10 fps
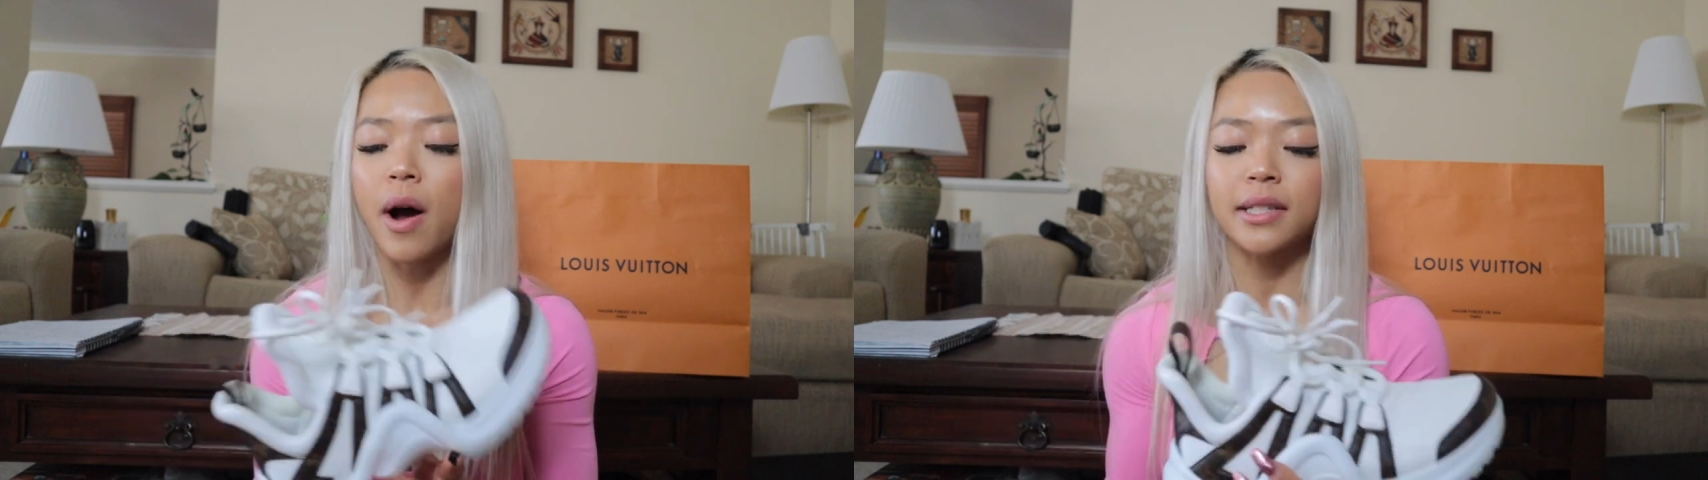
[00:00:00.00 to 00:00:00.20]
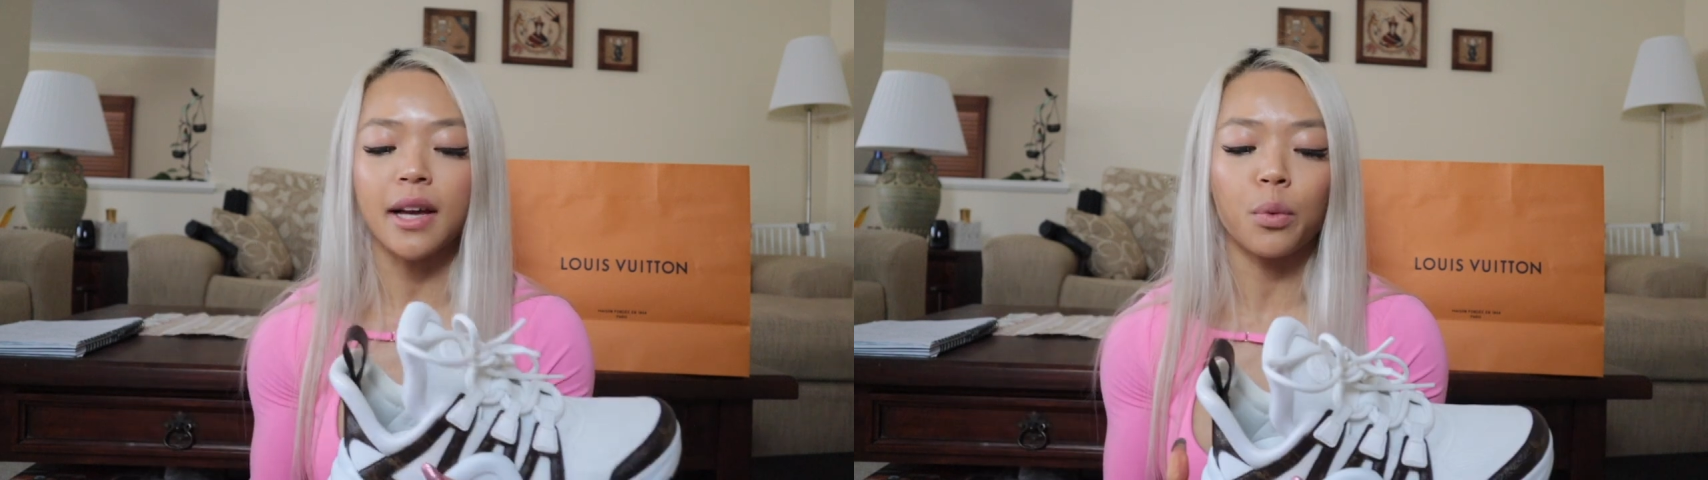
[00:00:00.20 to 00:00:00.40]

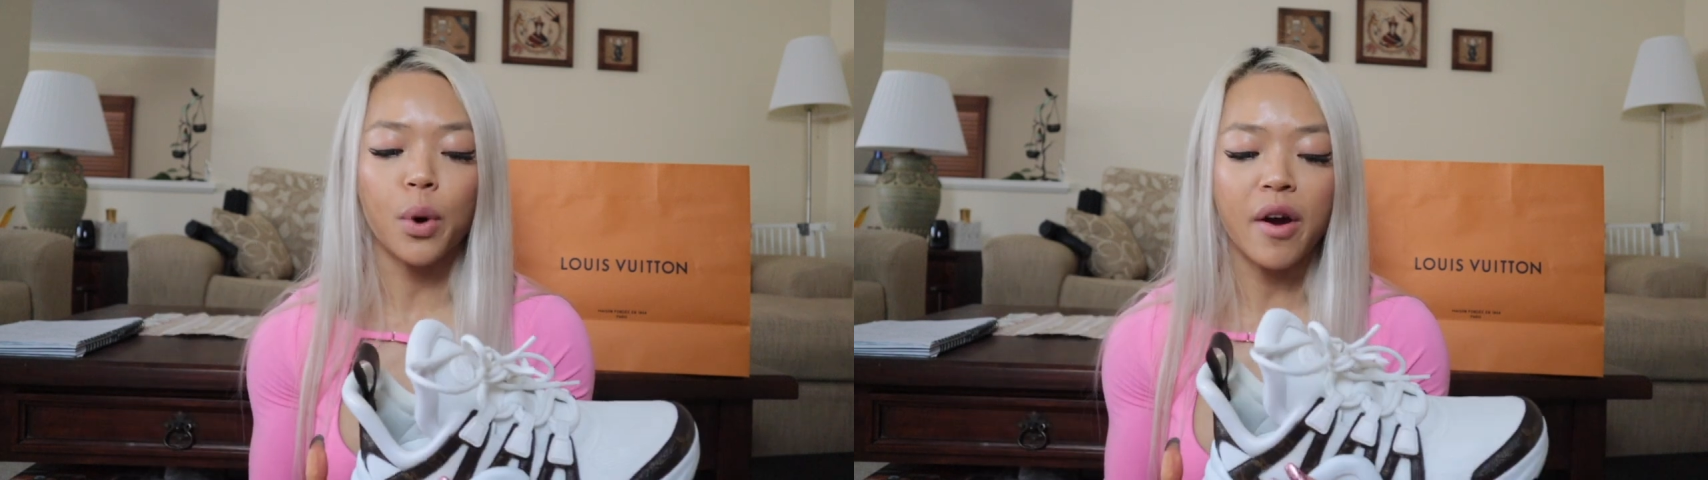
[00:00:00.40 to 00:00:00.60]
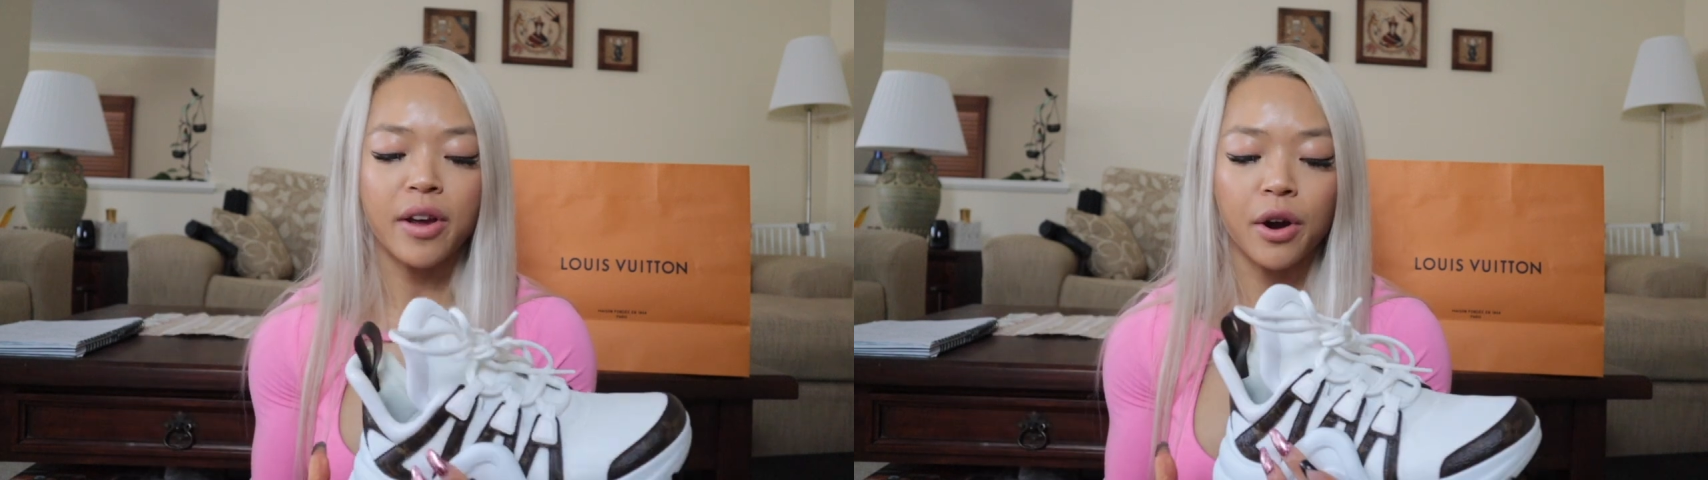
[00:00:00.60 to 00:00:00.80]
I started
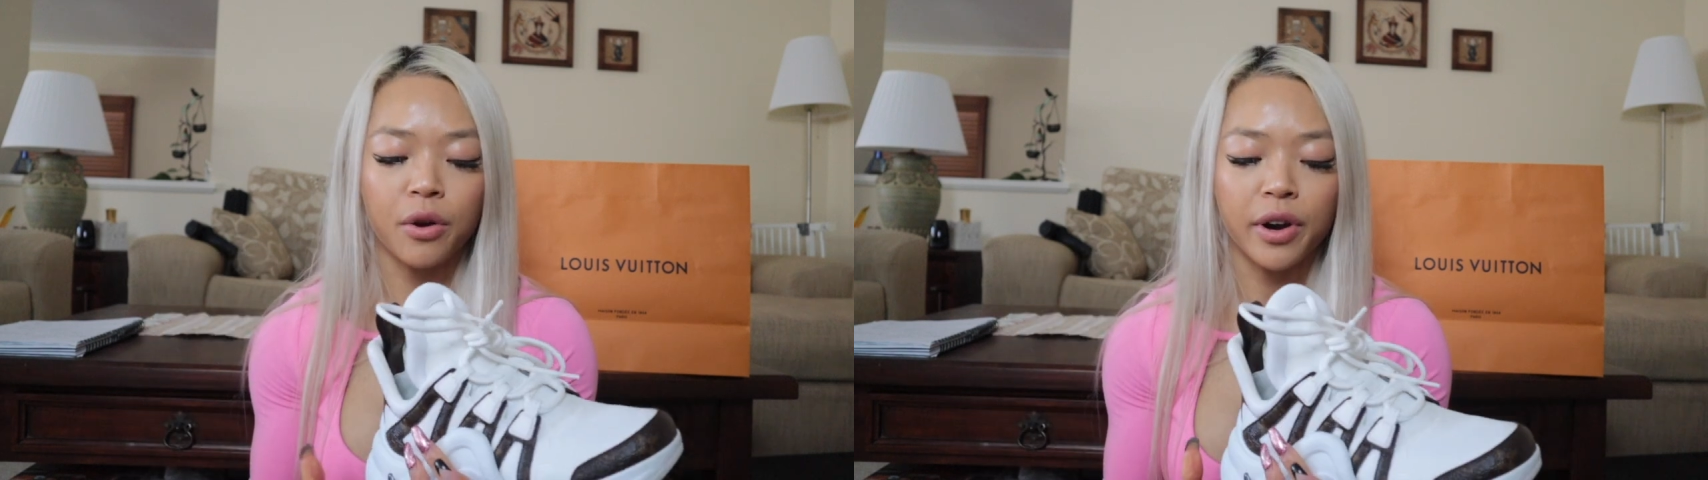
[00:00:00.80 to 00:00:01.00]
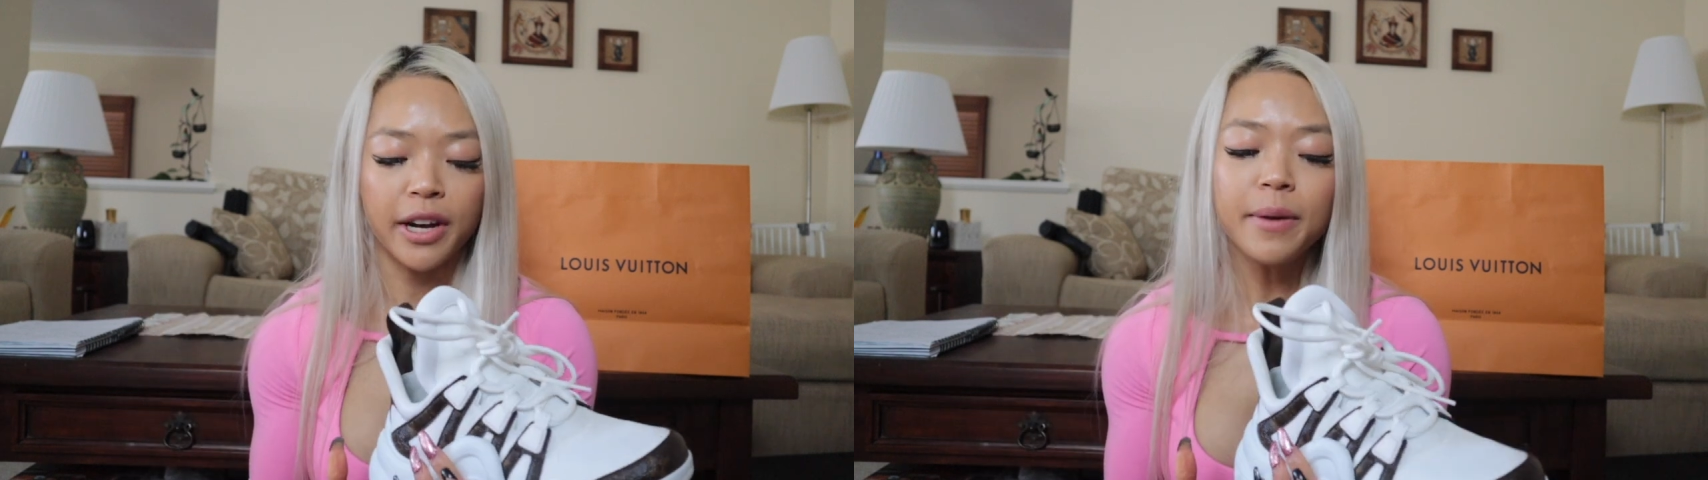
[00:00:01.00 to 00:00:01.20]
wearing it
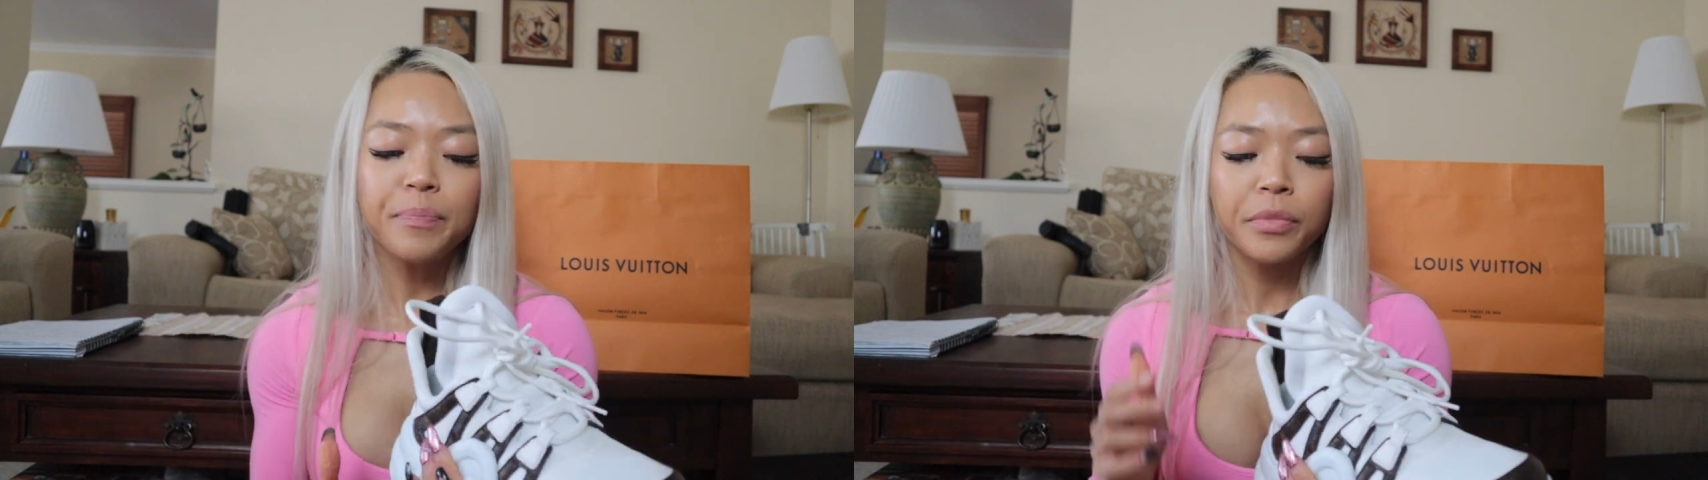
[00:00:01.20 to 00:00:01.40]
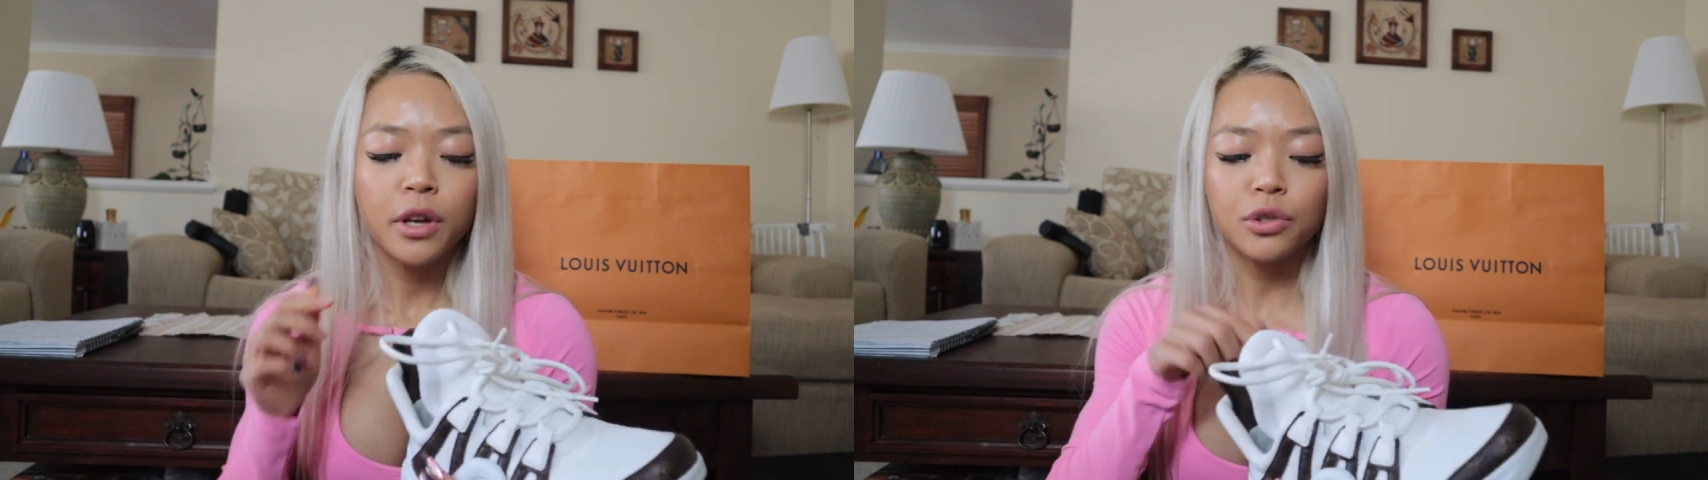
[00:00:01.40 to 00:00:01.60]
already.